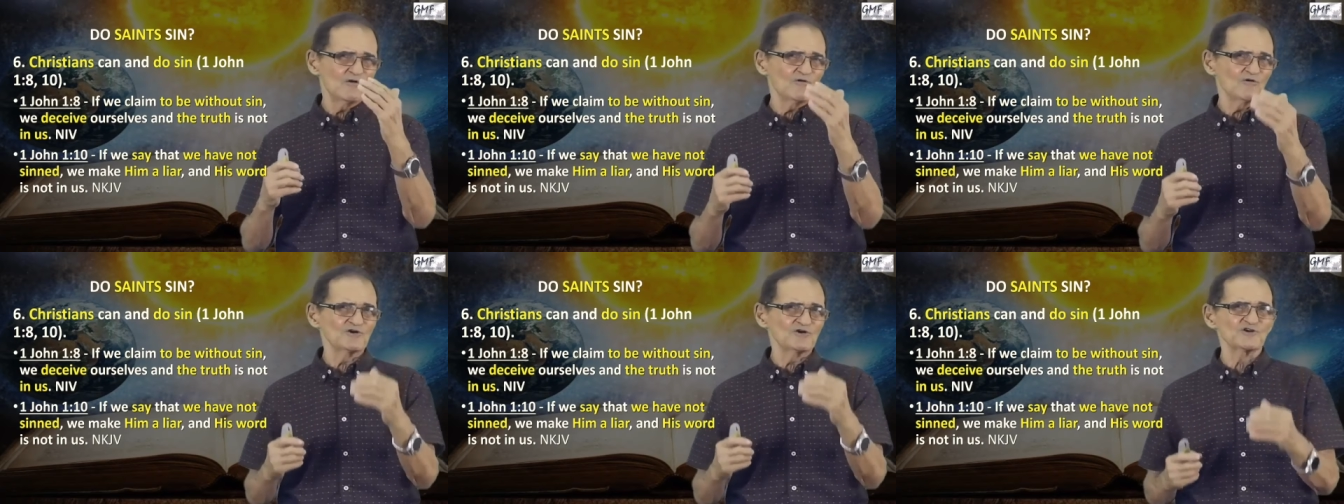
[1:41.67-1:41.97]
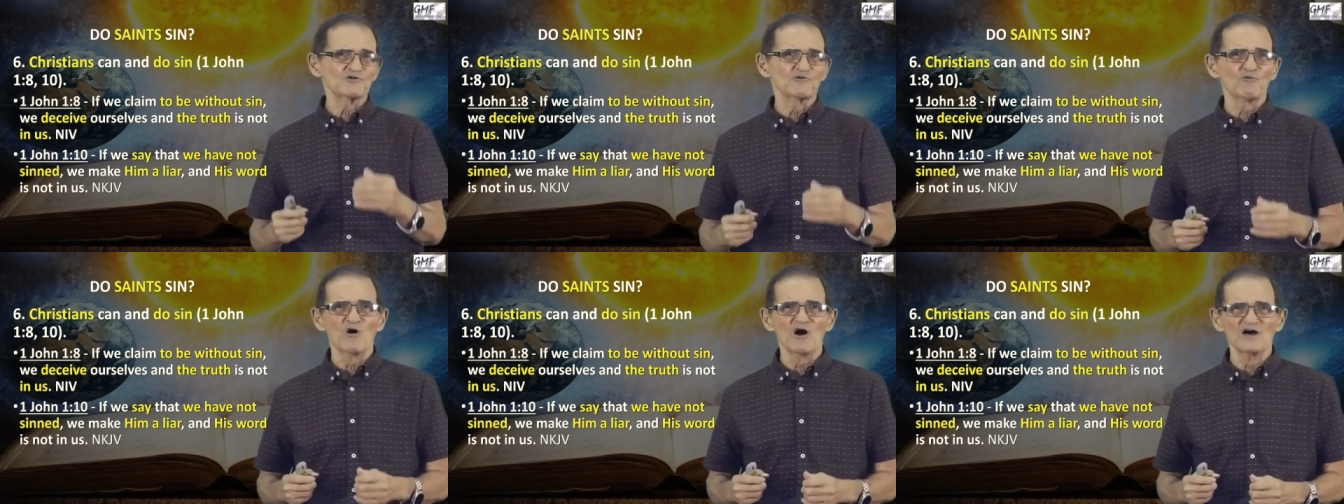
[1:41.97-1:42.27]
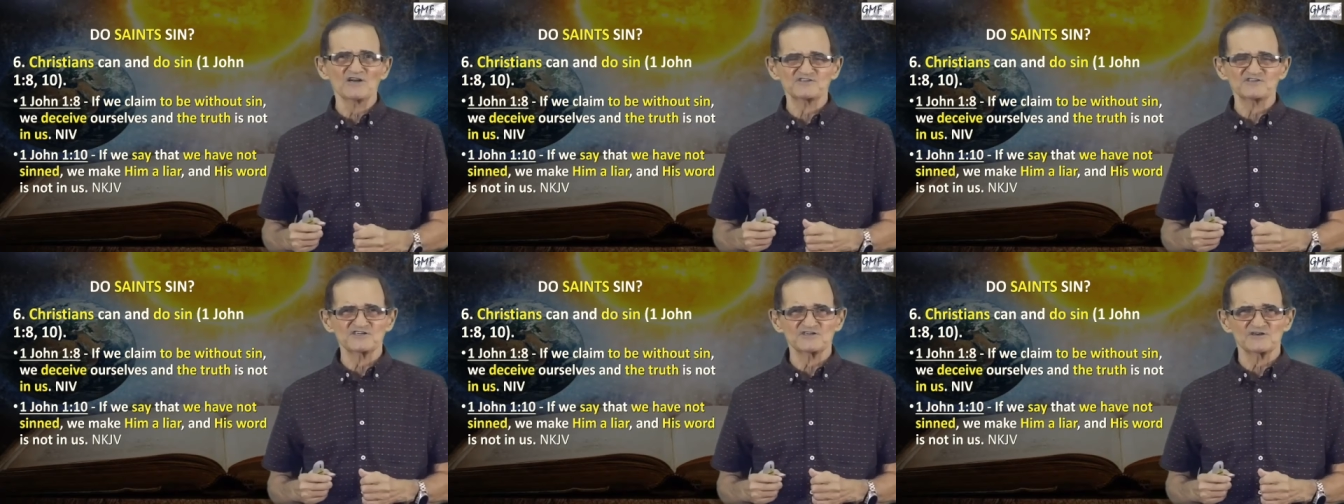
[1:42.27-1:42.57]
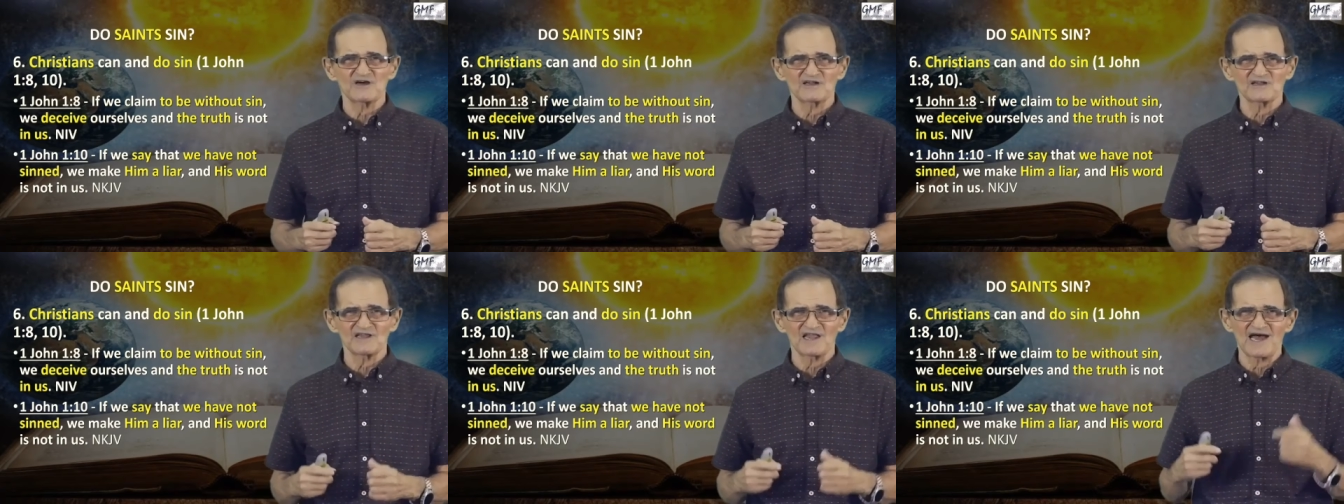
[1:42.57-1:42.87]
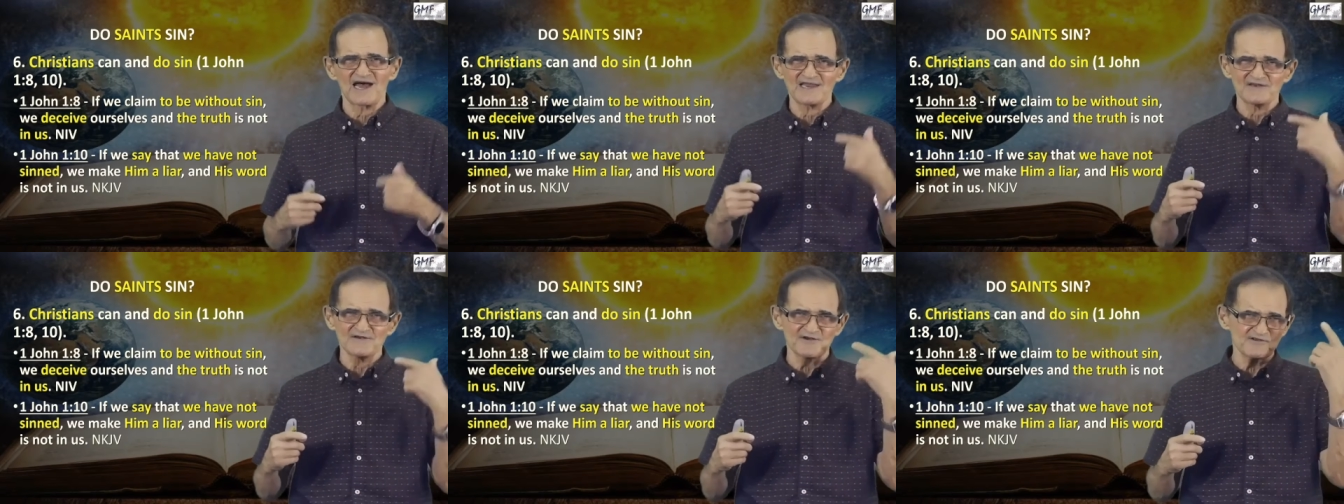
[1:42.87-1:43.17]
or you're watching
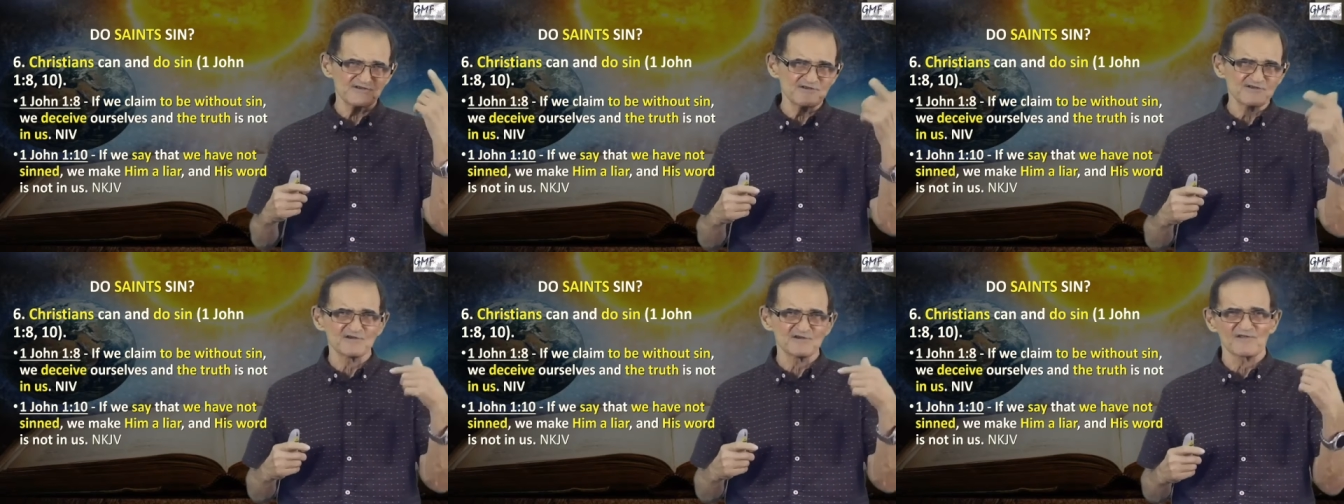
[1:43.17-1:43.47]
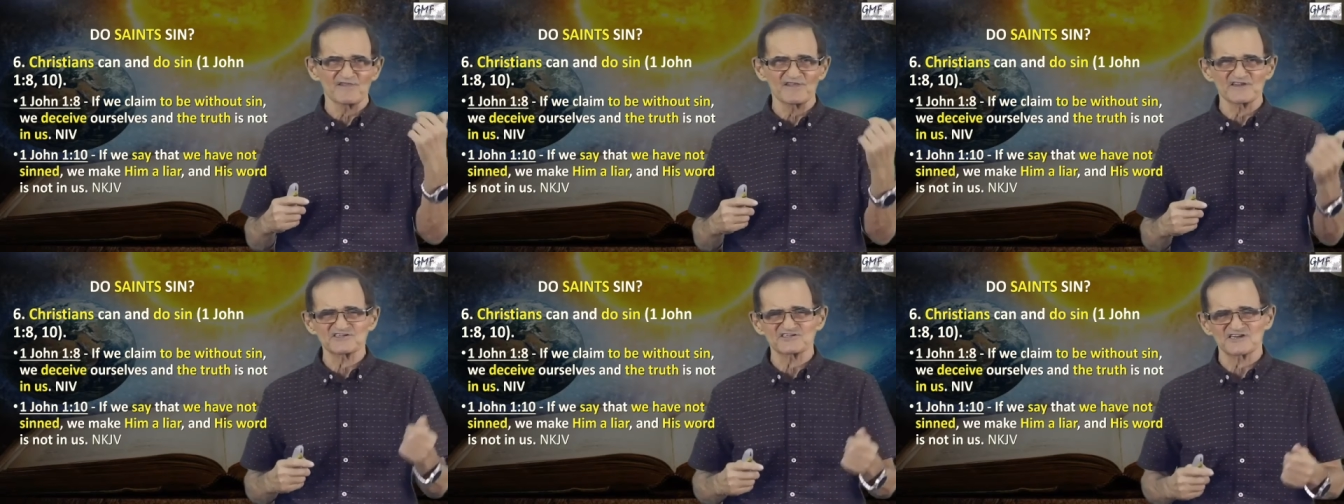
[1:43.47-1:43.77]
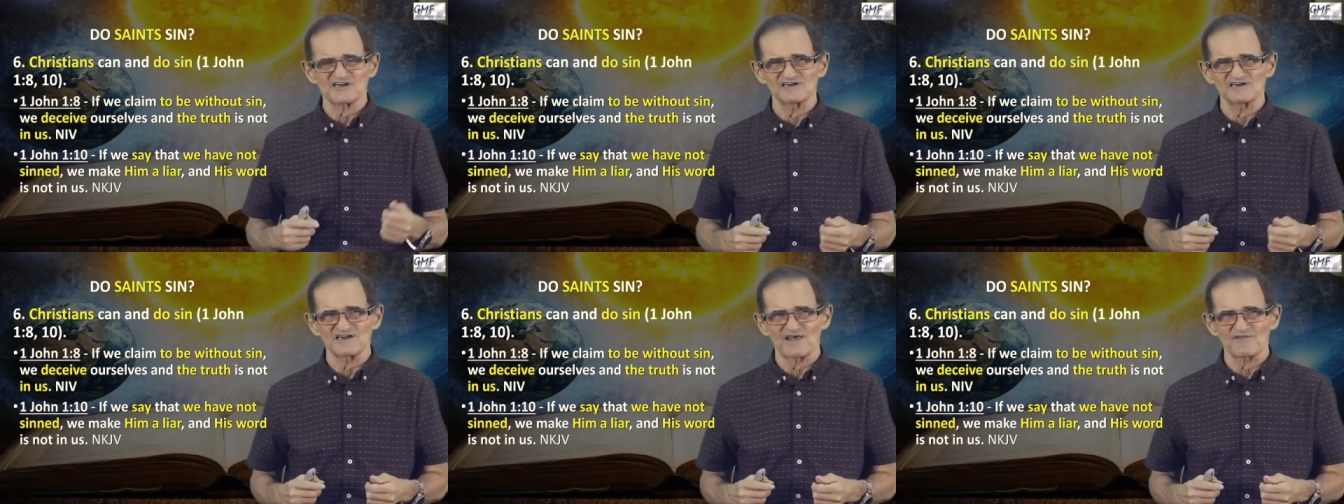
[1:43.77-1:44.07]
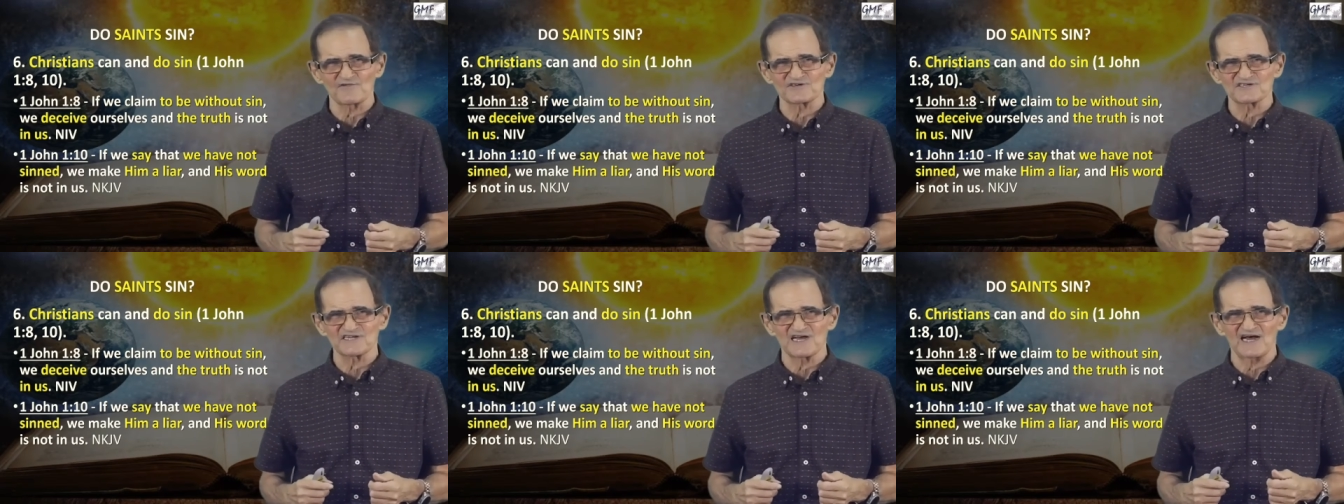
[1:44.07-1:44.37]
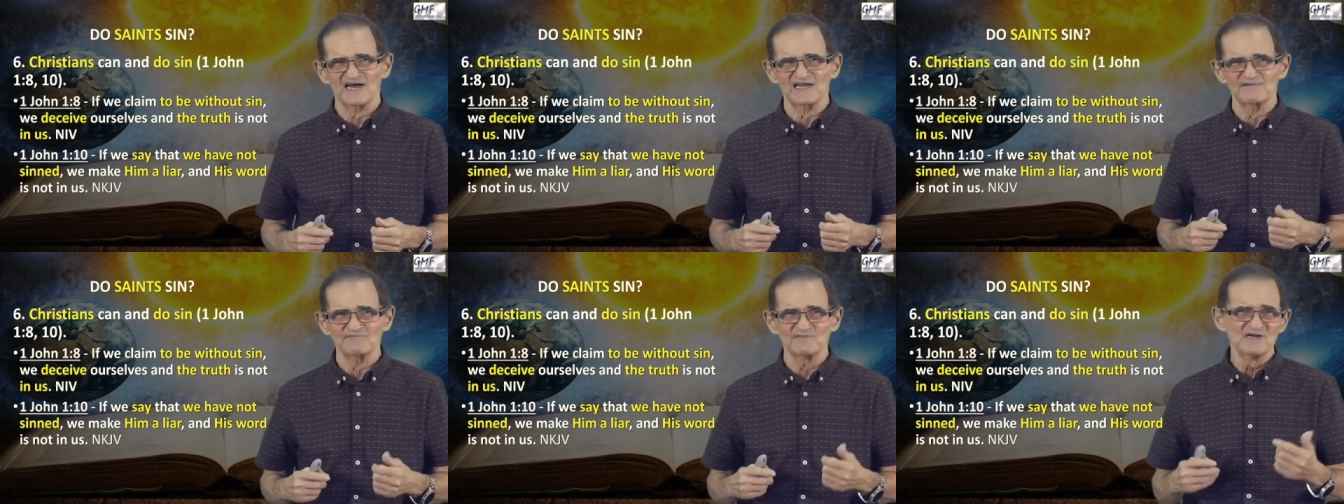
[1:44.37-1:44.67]
online, or you hear this at another
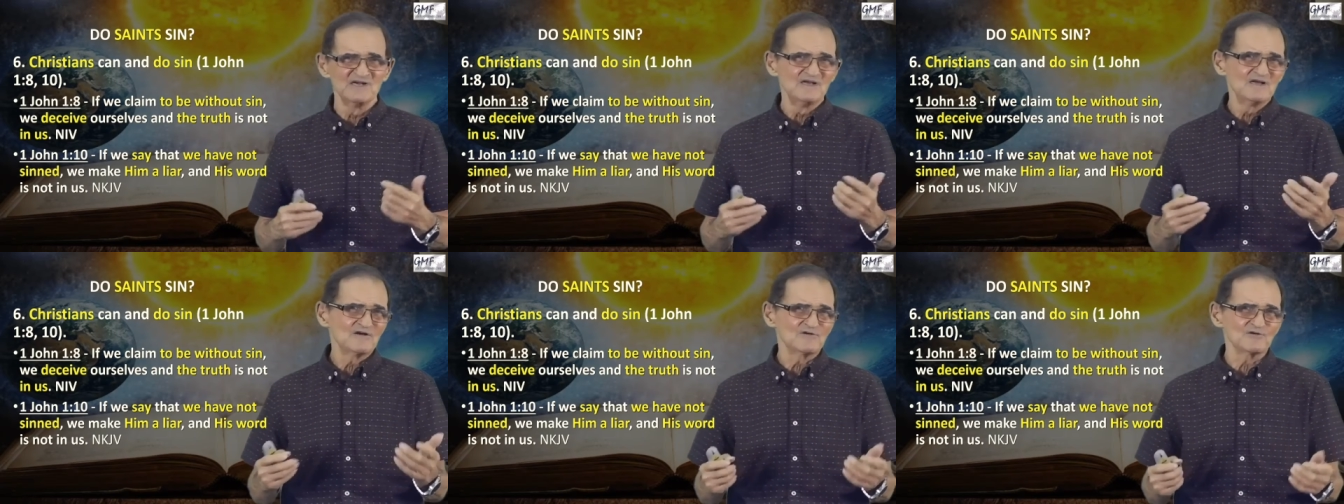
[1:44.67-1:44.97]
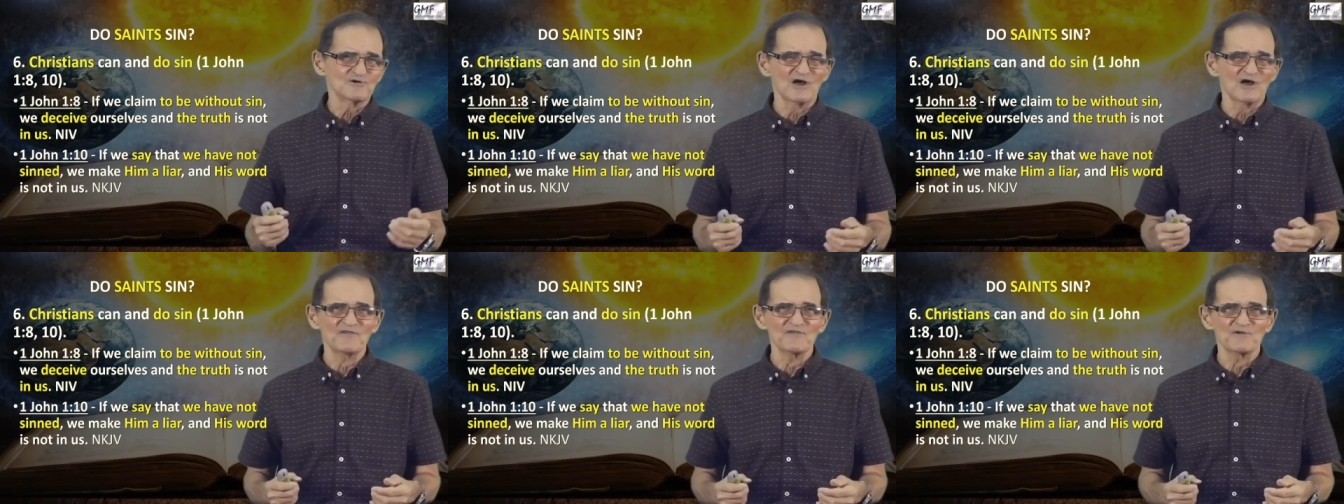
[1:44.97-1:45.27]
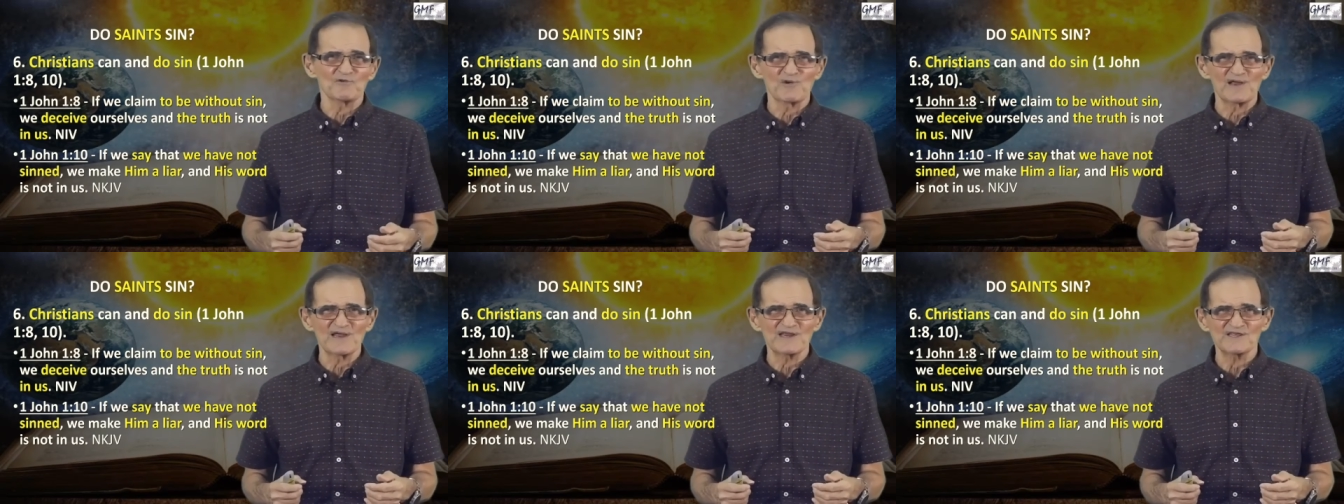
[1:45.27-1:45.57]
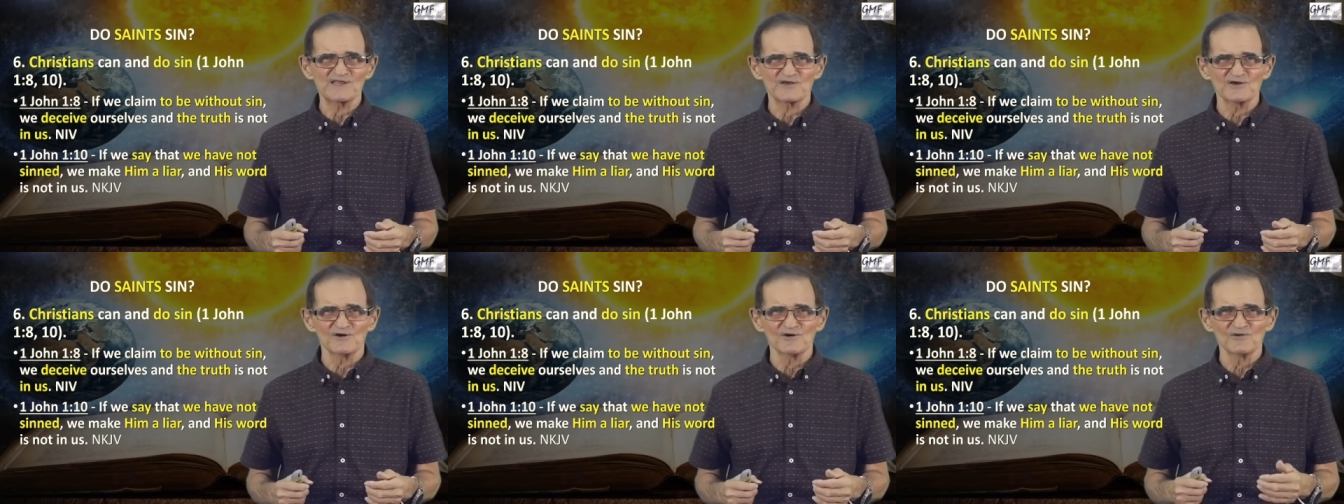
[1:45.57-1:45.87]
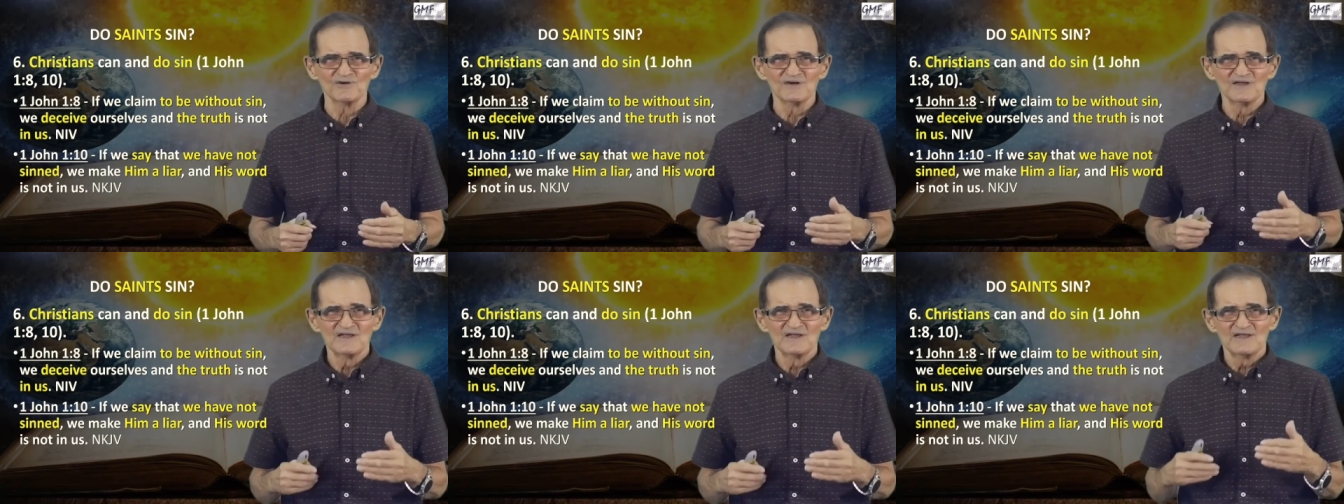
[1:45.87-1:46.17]
time, or on the
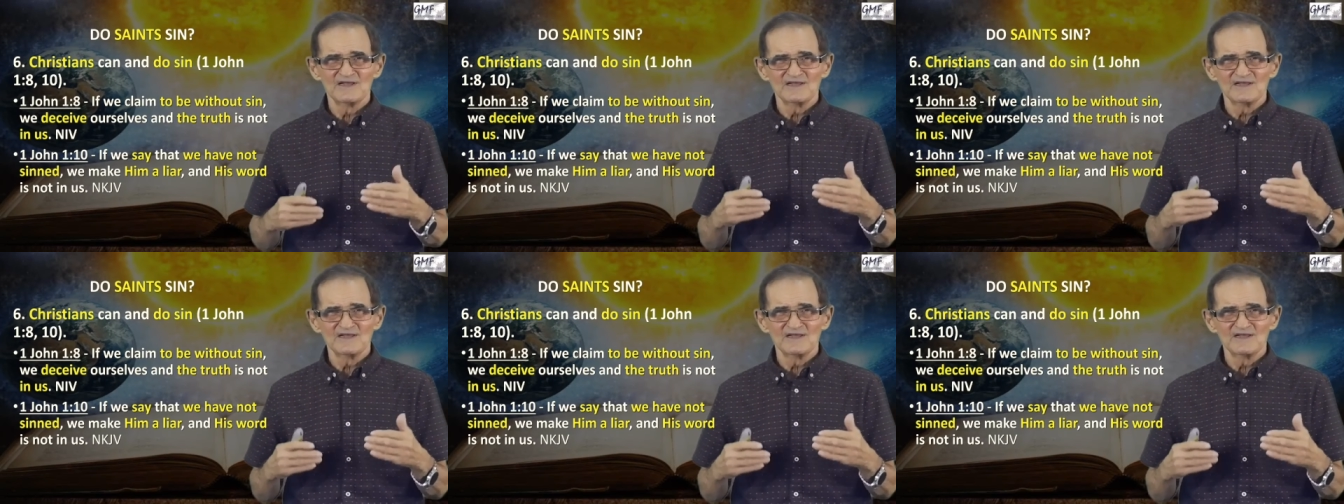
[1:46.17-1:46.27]
radio,